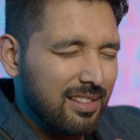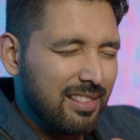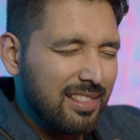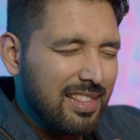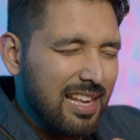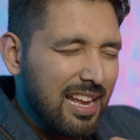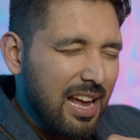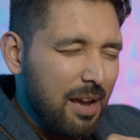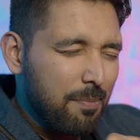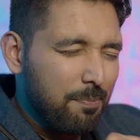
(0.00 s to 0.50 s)

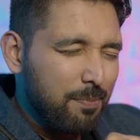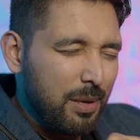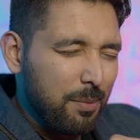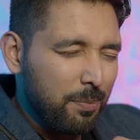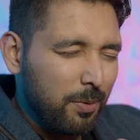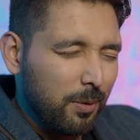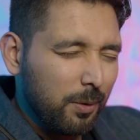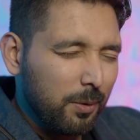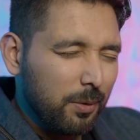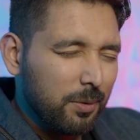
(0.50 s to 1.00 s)
There are
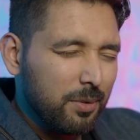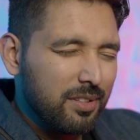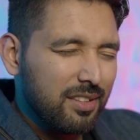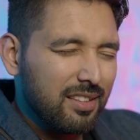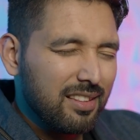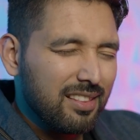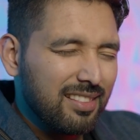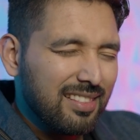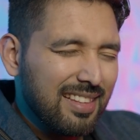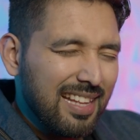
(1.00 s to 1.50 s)
people
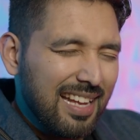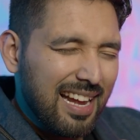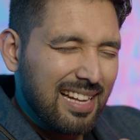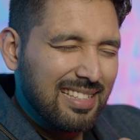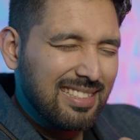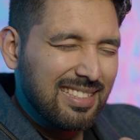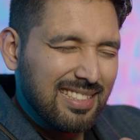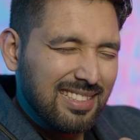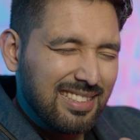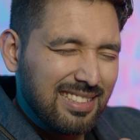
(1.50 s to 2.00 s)
that
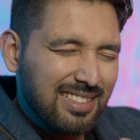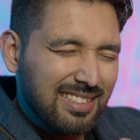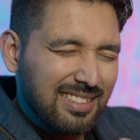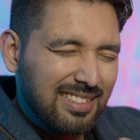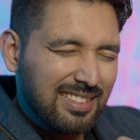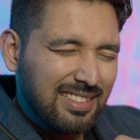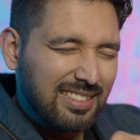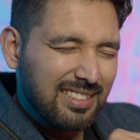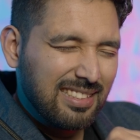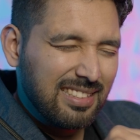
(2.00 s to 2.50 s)
are just
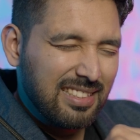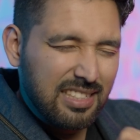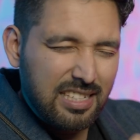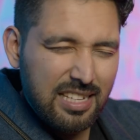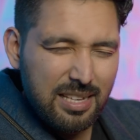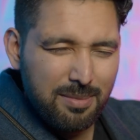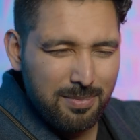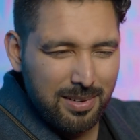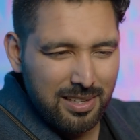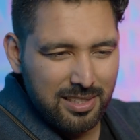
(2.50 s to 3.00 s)

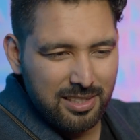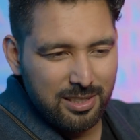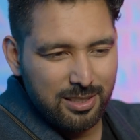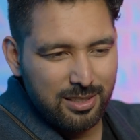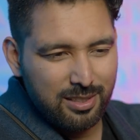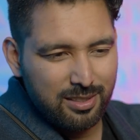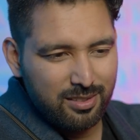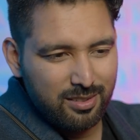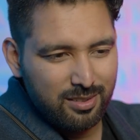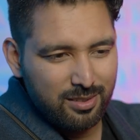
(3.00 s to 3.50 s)
3
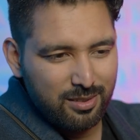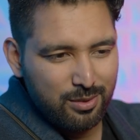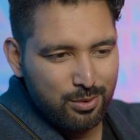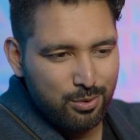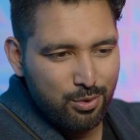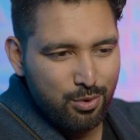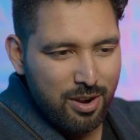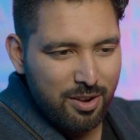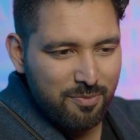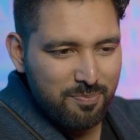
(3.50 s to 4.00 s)
months
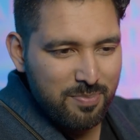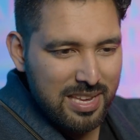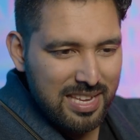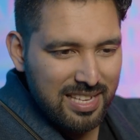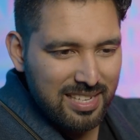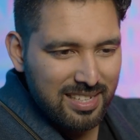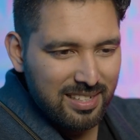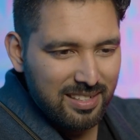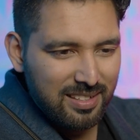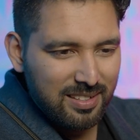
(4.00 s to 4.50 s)
who have
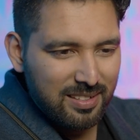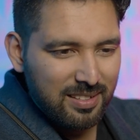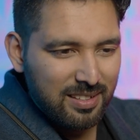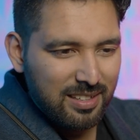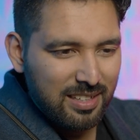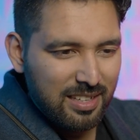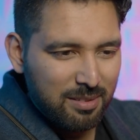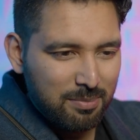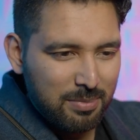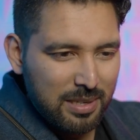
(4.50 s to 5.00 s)
been
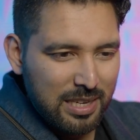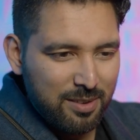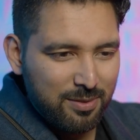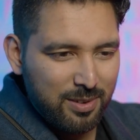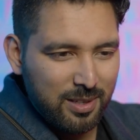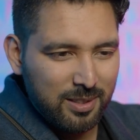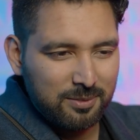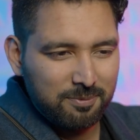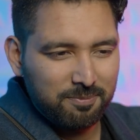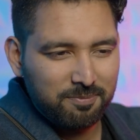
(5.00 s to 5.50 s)
a
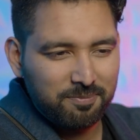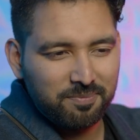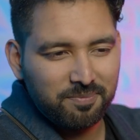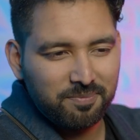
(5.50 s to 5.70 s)
believer.